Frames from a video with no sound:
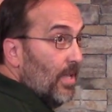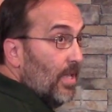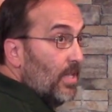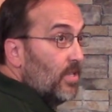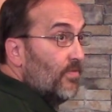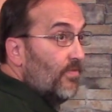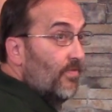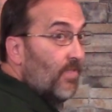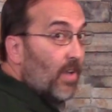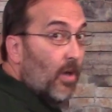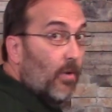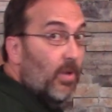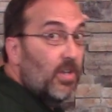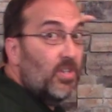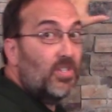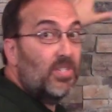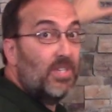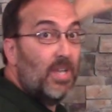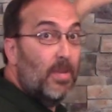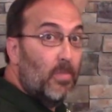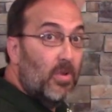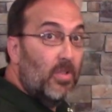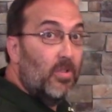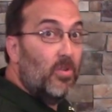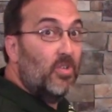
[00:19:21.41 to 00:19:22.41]
It's very
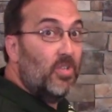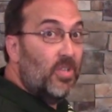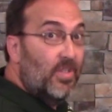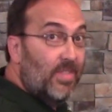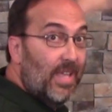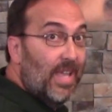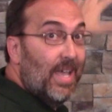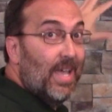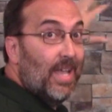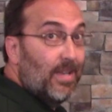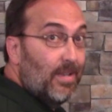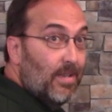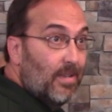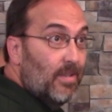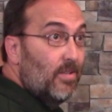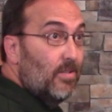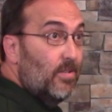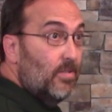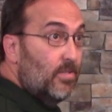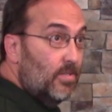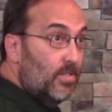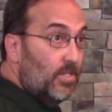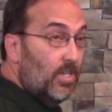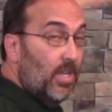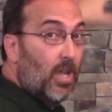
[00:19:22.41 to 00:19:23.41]
similar to that
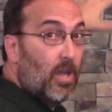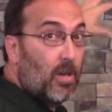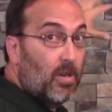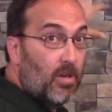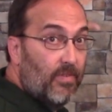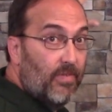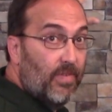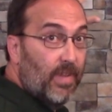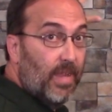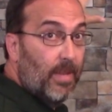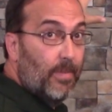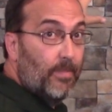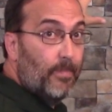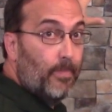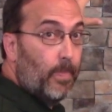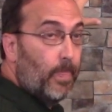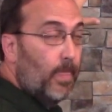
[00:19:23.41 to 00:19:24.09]
geography.